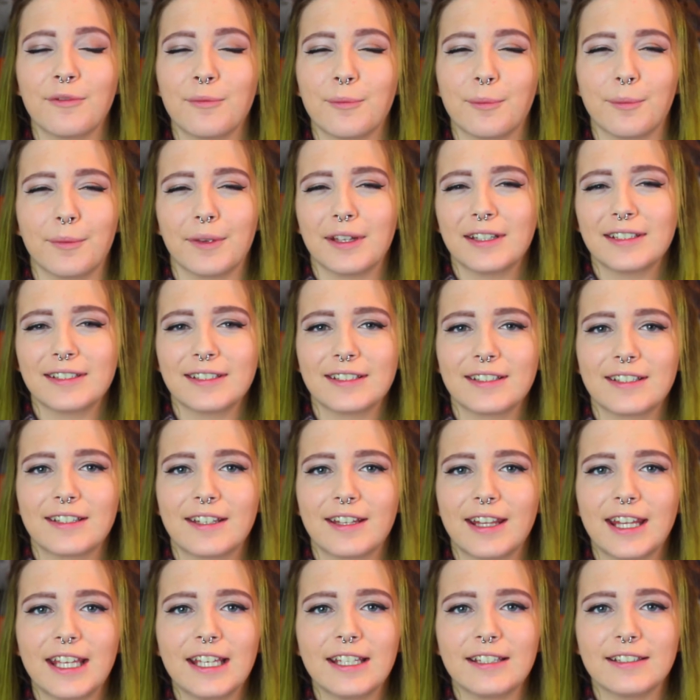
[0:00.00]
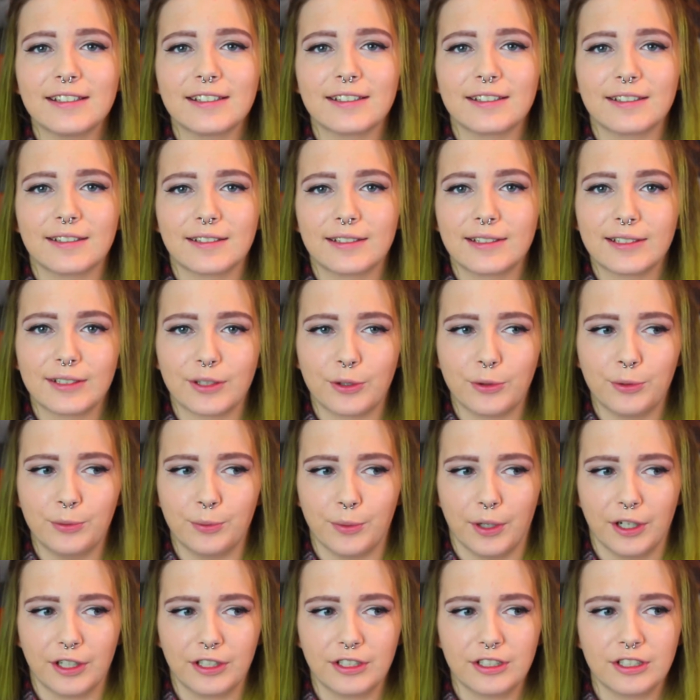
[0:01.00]
missed this so
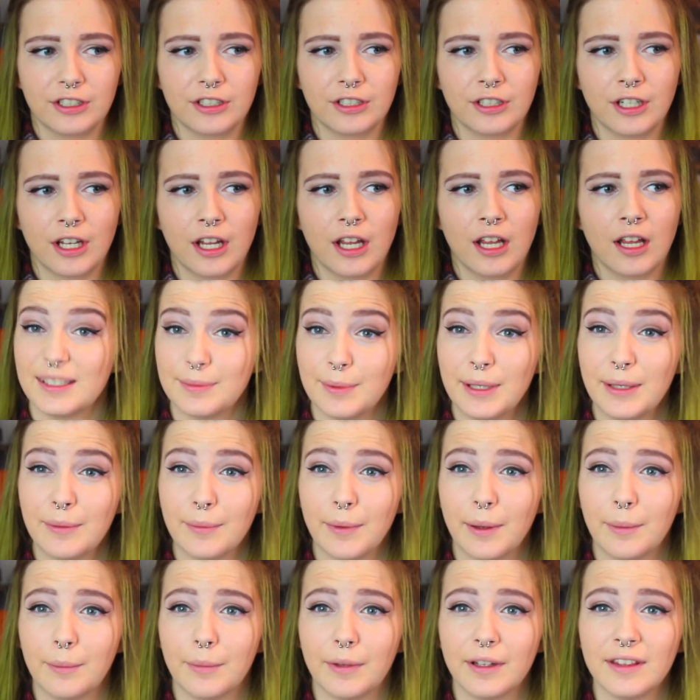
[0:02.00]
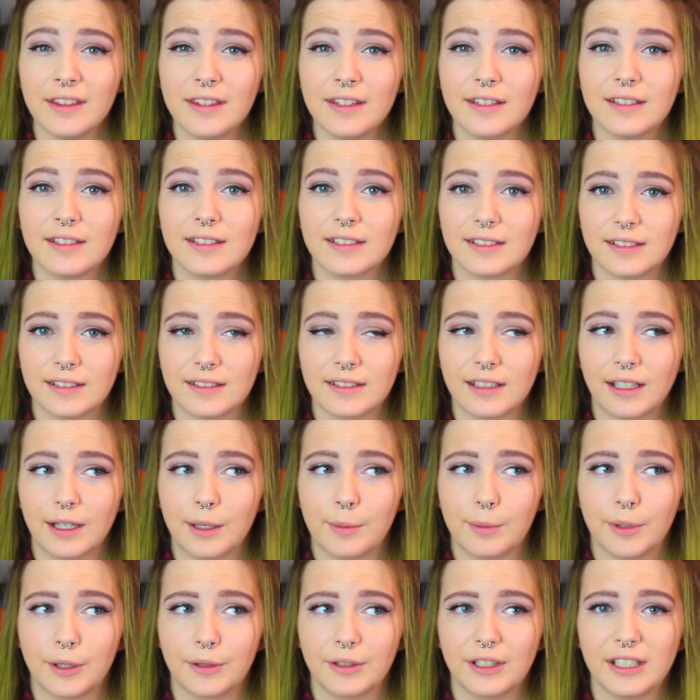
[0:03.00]
much. It's been about a month since I
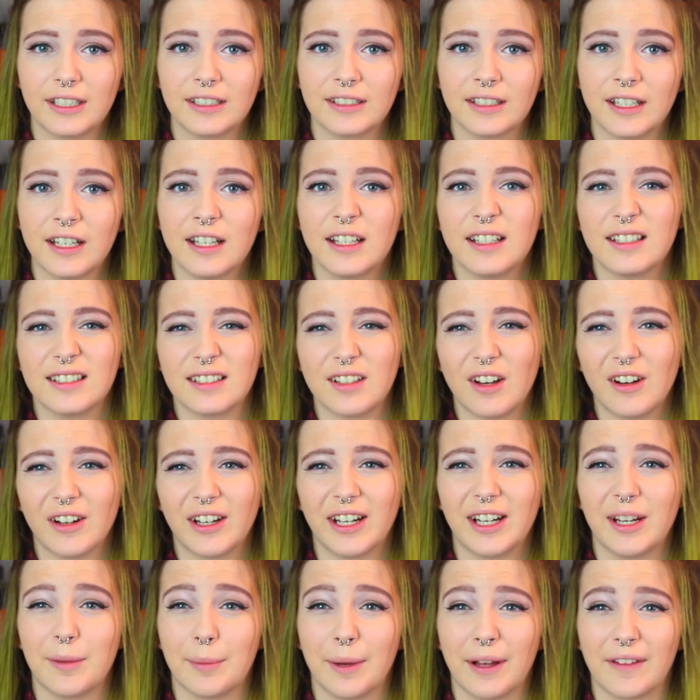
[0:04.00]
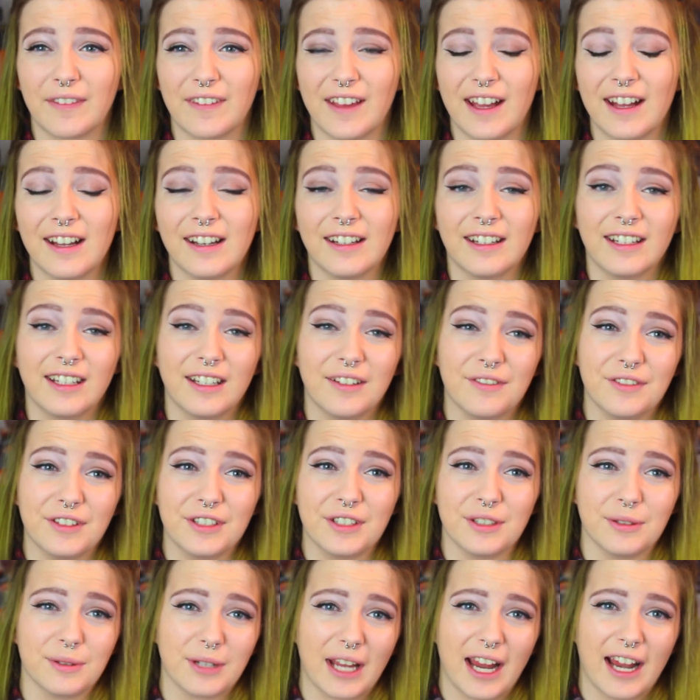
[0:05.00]
uploaded. Sorry about that, if you
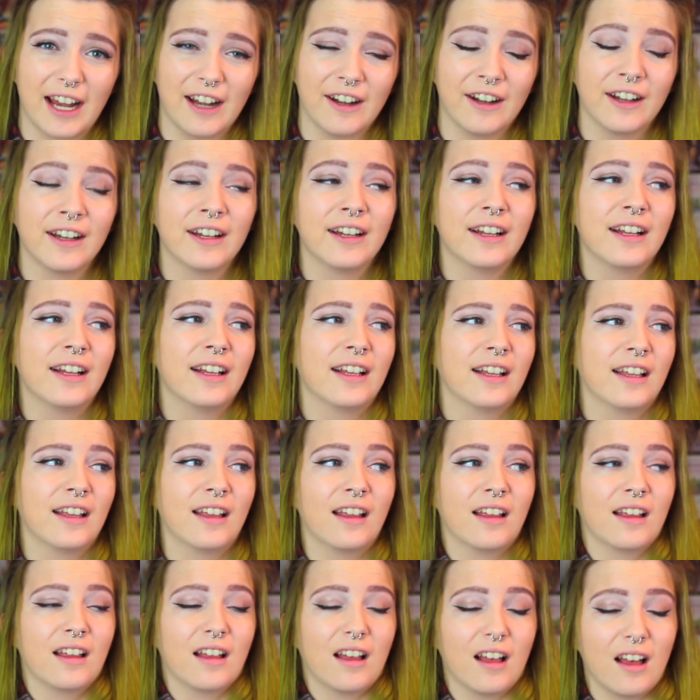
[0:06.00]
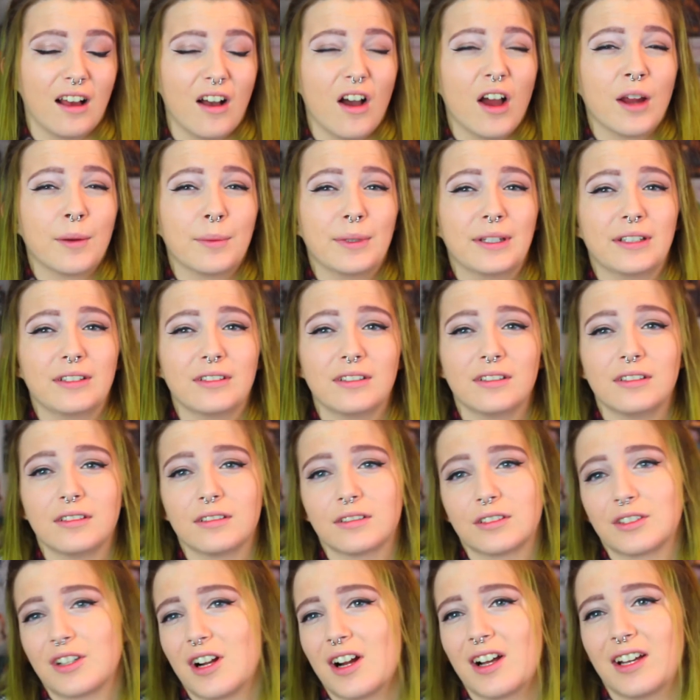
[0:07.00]
do care. I will
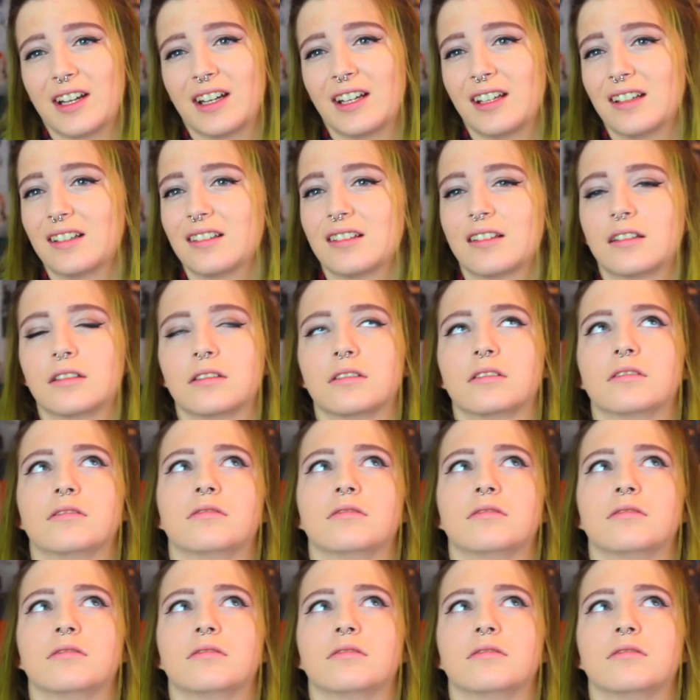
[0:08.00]
try and